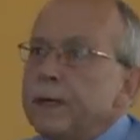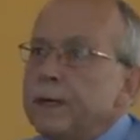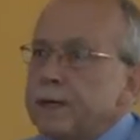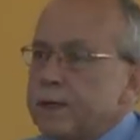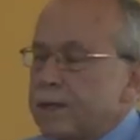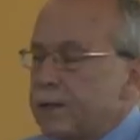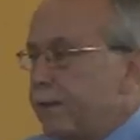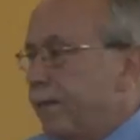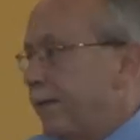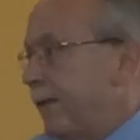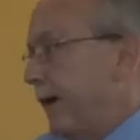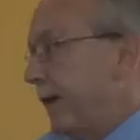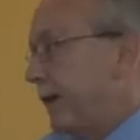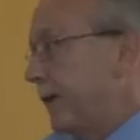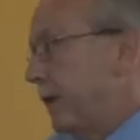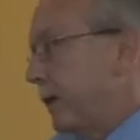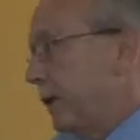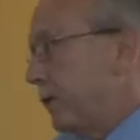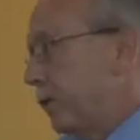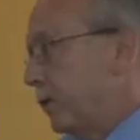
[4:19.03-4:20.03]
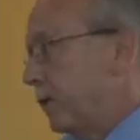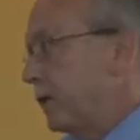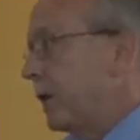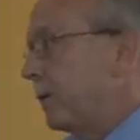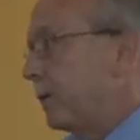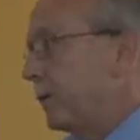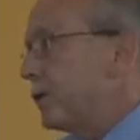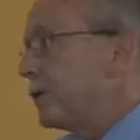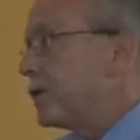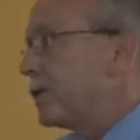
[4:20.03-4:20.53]
It's the fact that
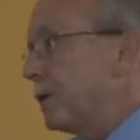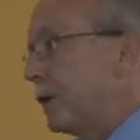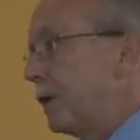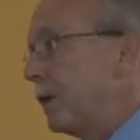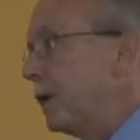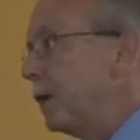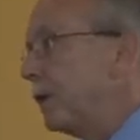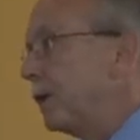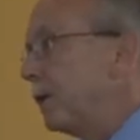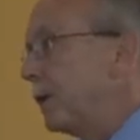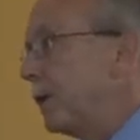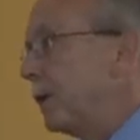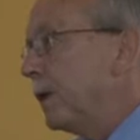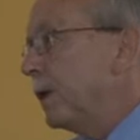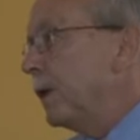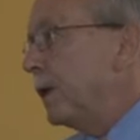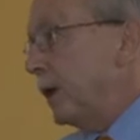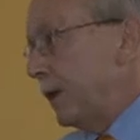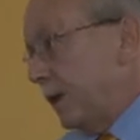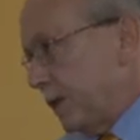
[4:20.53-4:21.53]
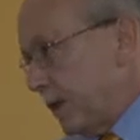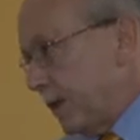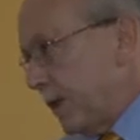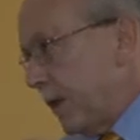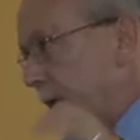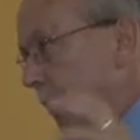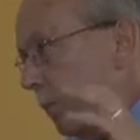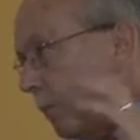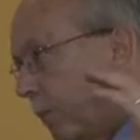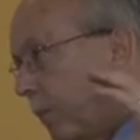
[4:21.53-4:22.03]
UWC is
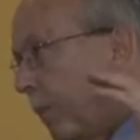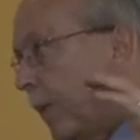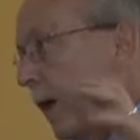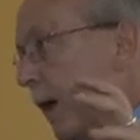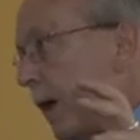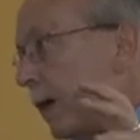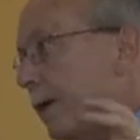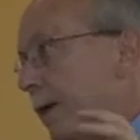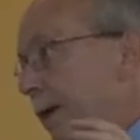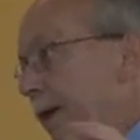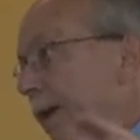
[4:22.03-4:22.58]
now part,